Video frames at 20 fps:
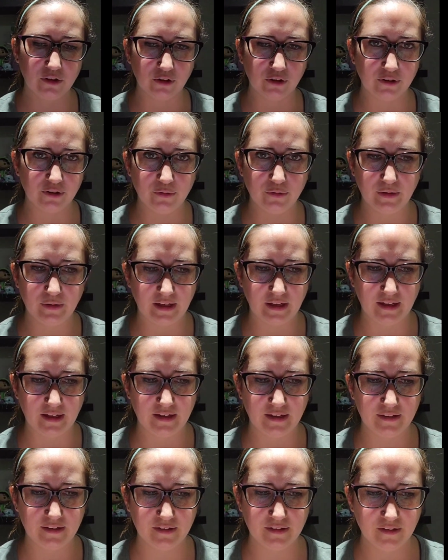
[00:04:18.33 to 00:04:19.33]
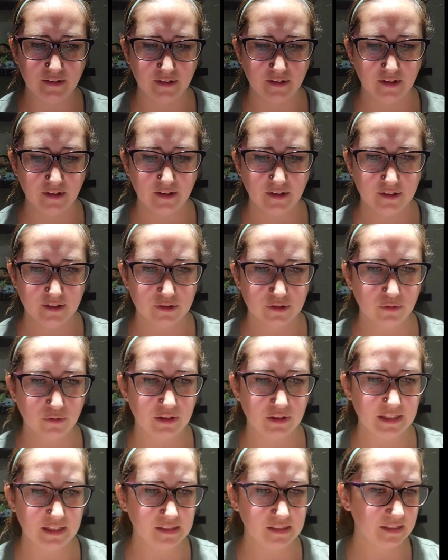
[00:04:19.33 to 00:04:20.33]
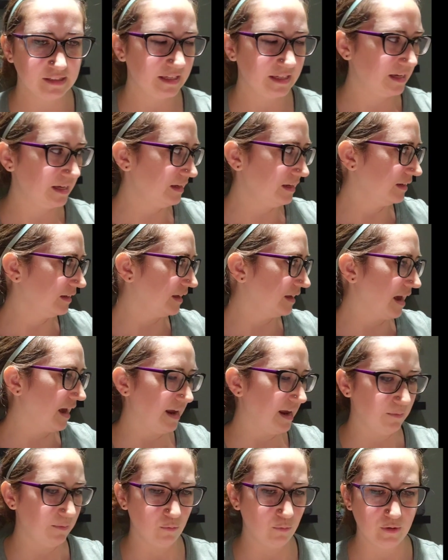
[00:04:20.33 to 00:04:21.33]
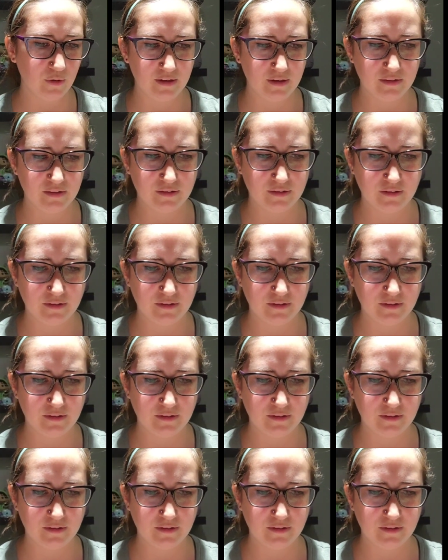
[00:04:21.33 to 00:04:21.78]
glued in. So this kit came with